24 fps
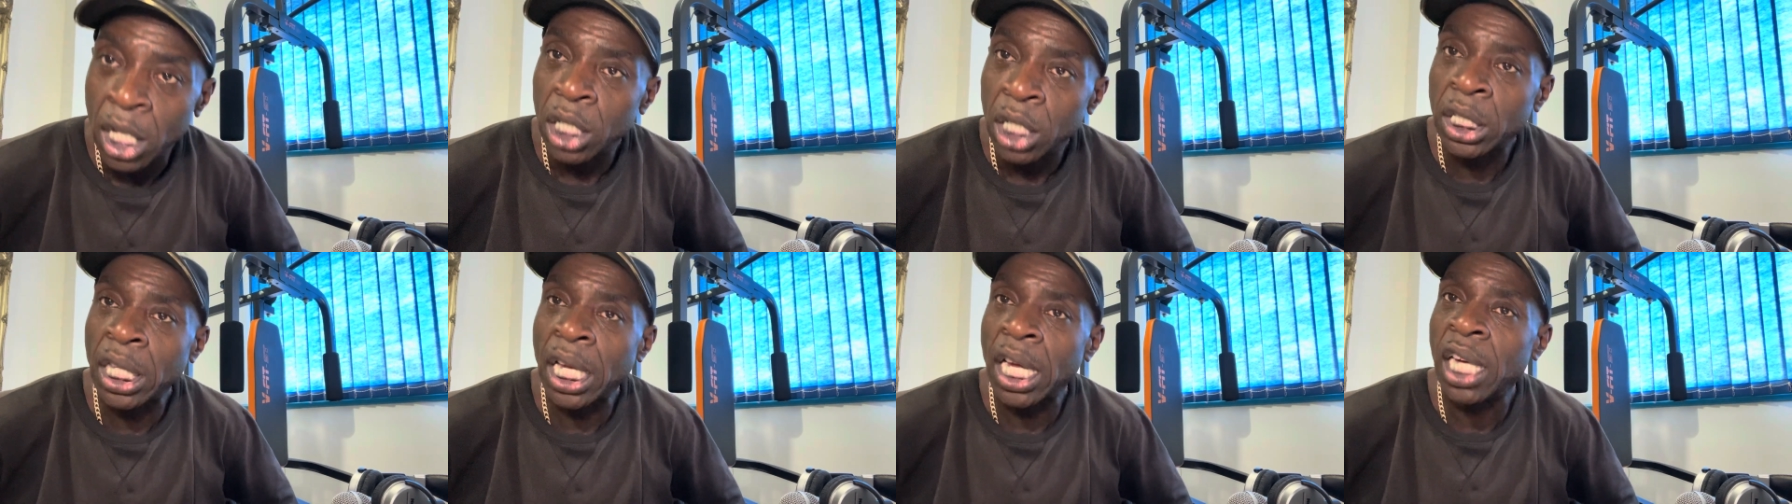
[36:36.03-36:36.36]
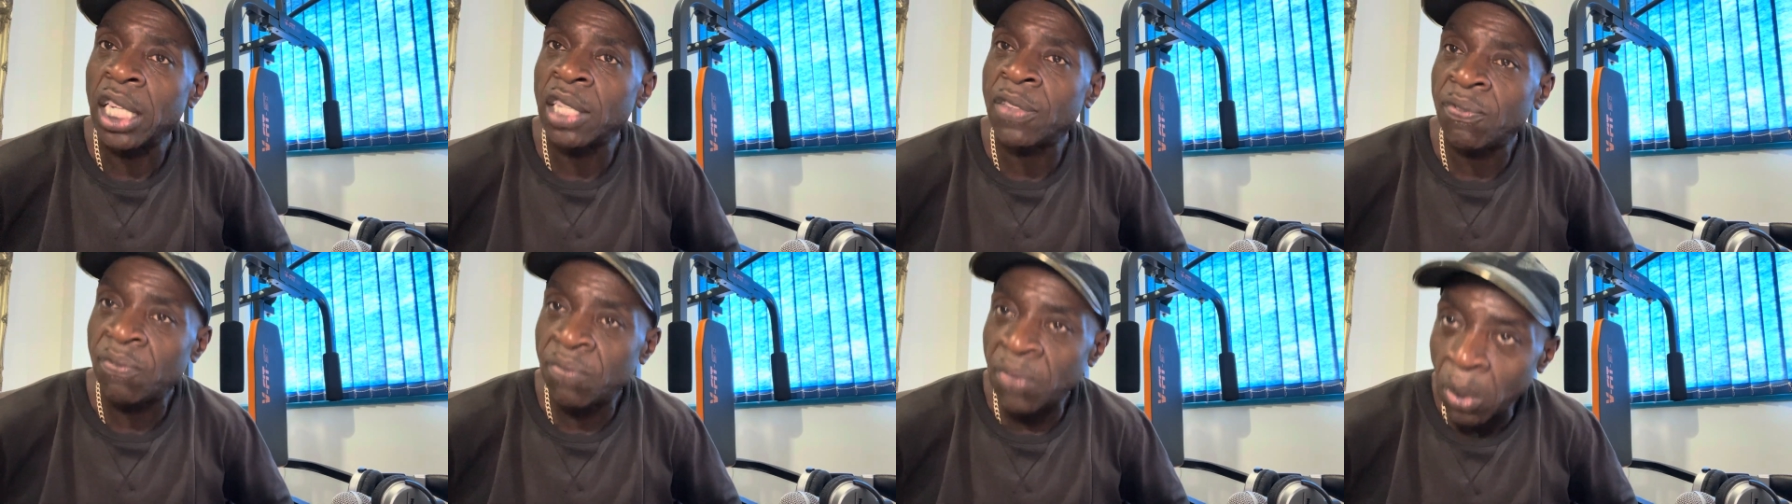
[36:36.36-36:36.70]
that
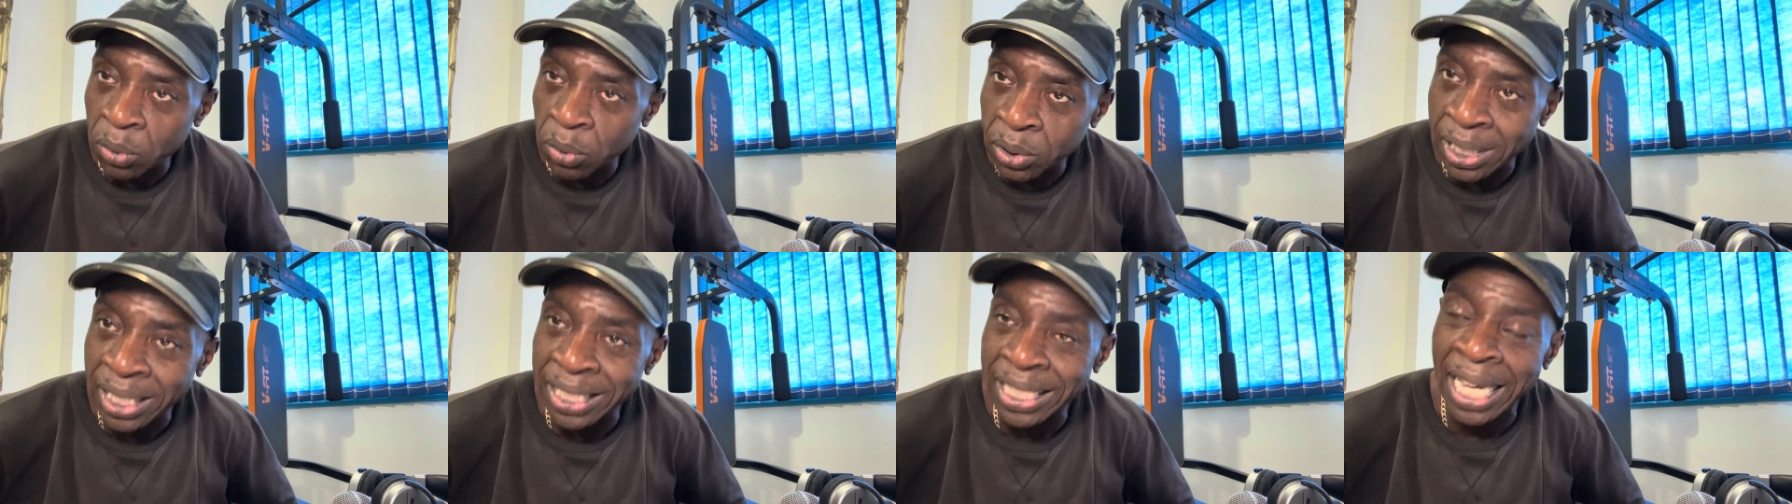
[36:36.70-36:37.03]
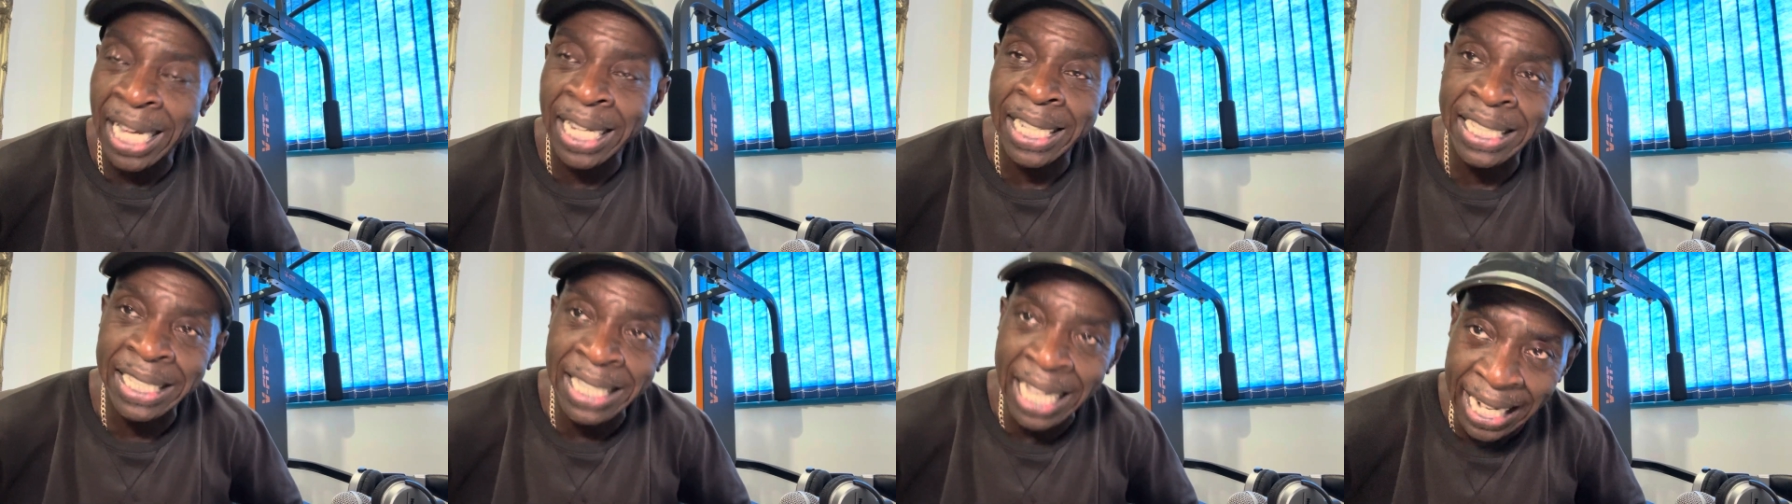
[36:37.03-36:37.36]
has voted
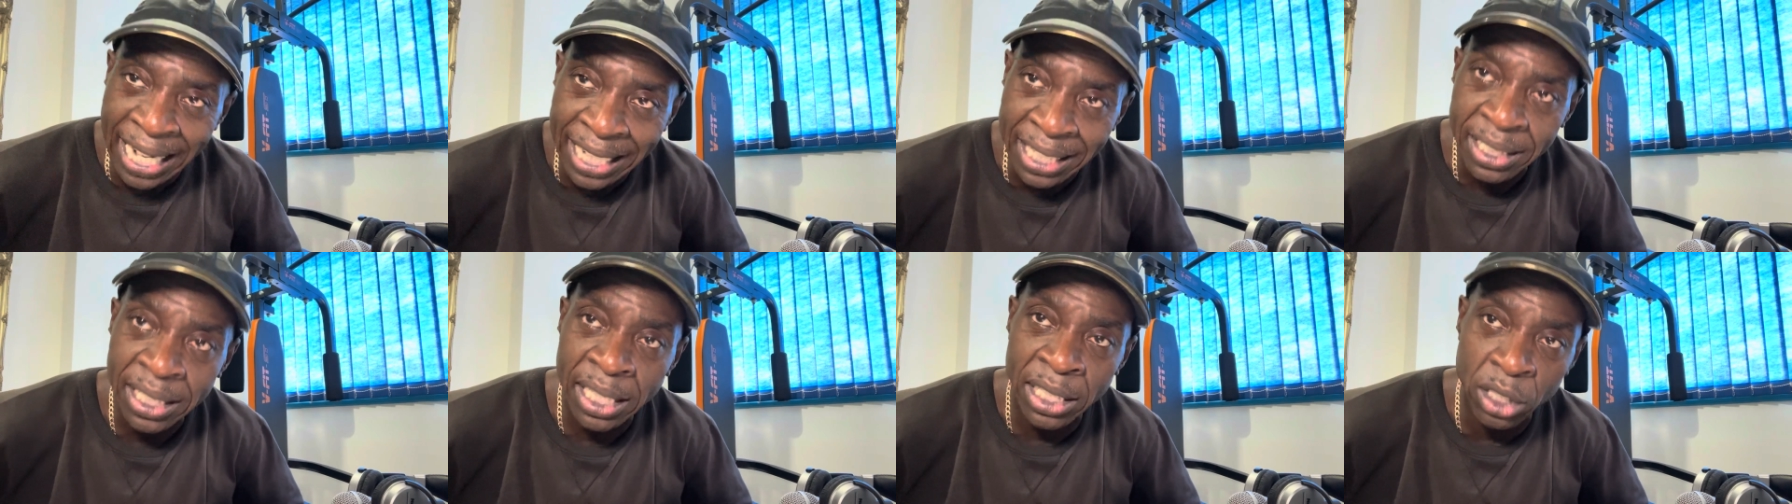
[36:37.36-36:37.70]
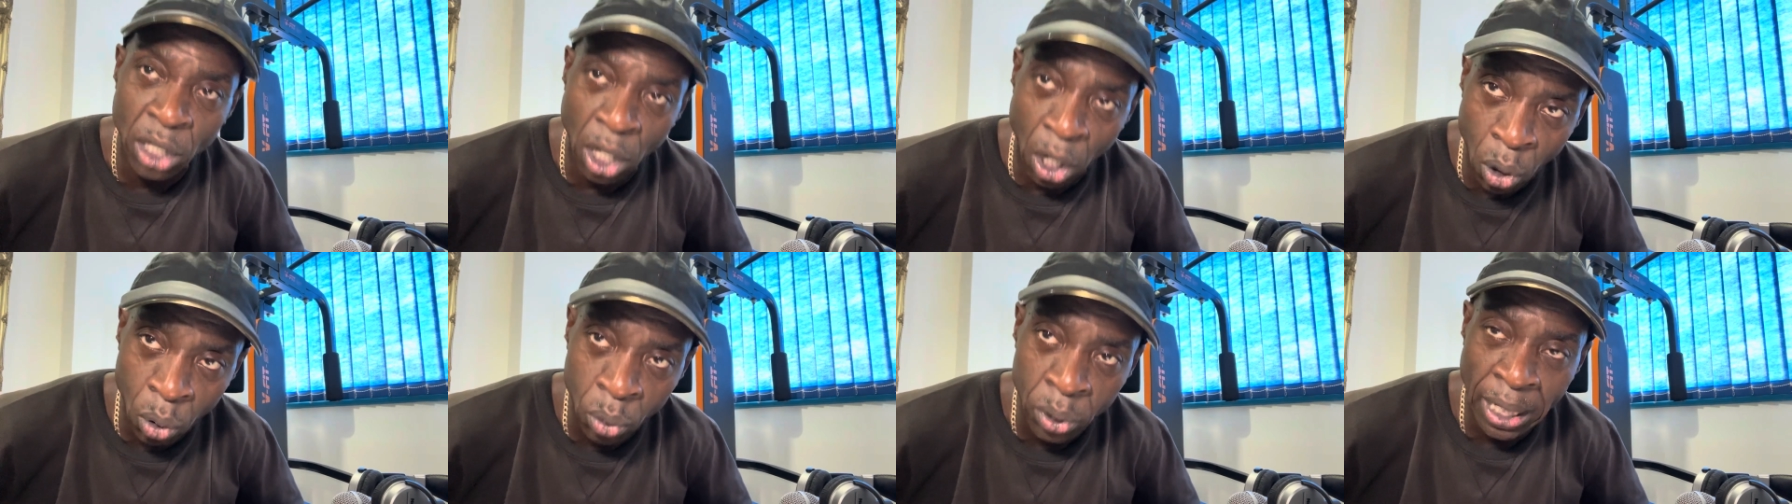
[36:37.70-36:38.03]
against its
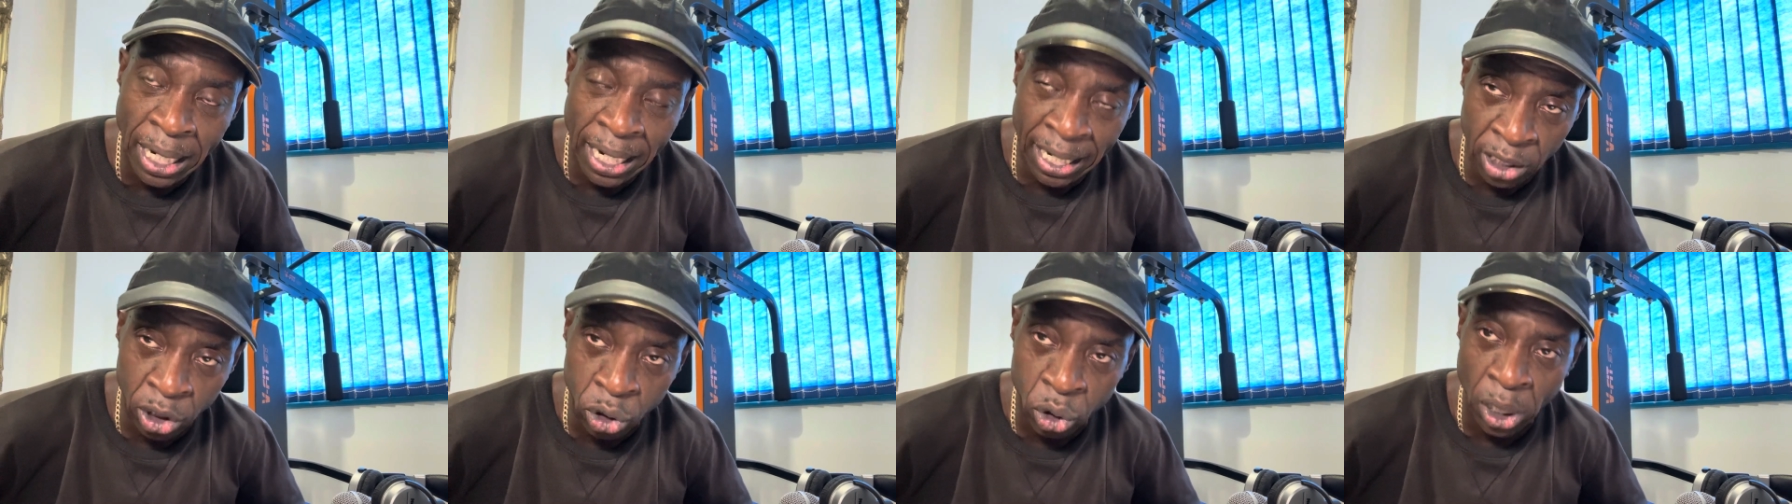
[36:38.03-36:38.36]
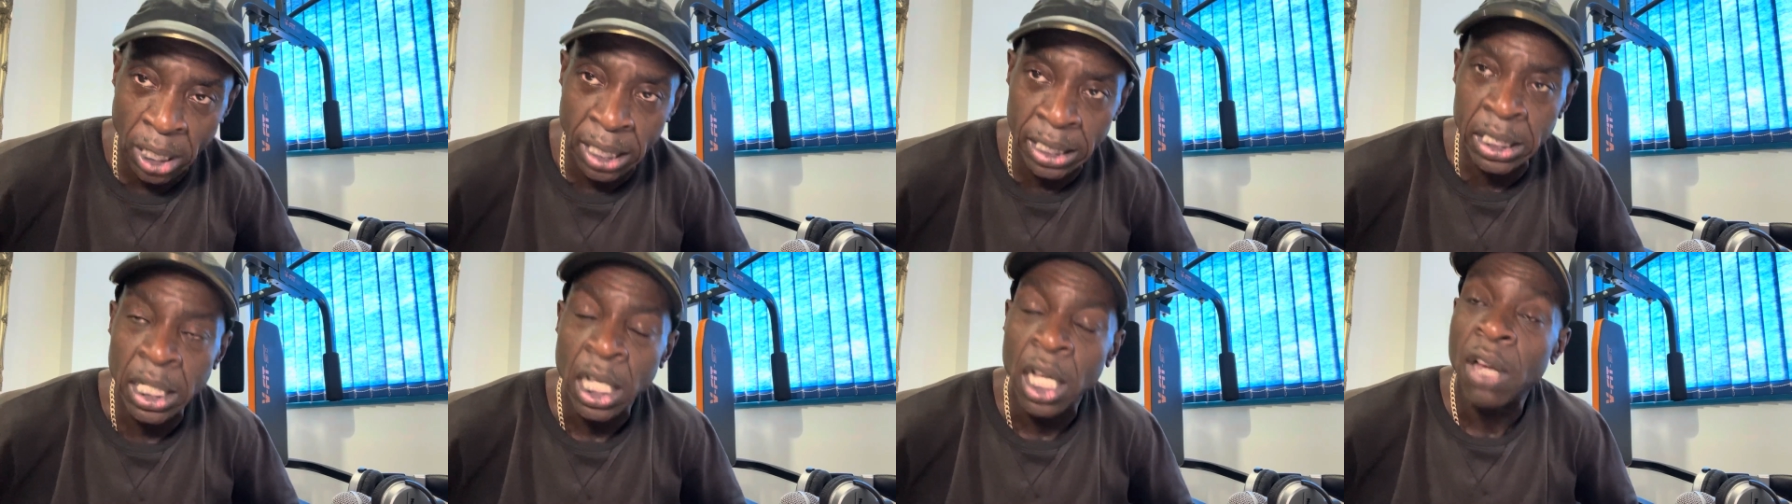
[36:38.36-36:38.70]
own
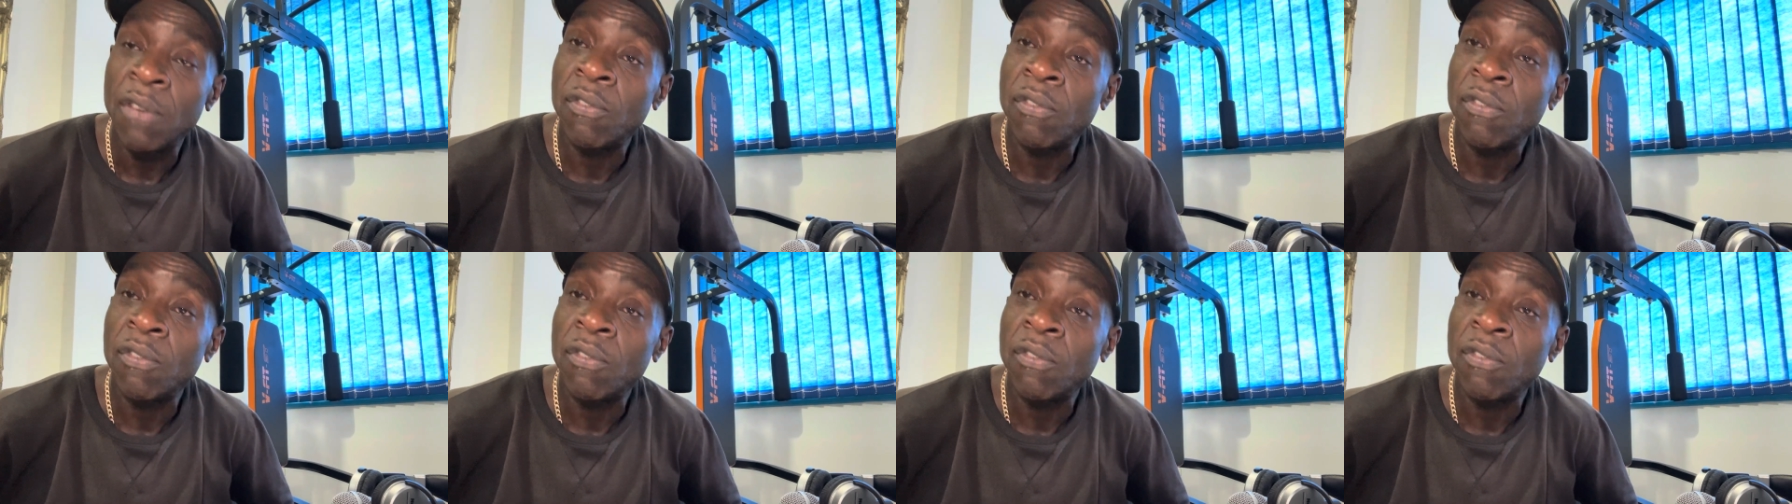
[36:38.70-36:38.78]
interest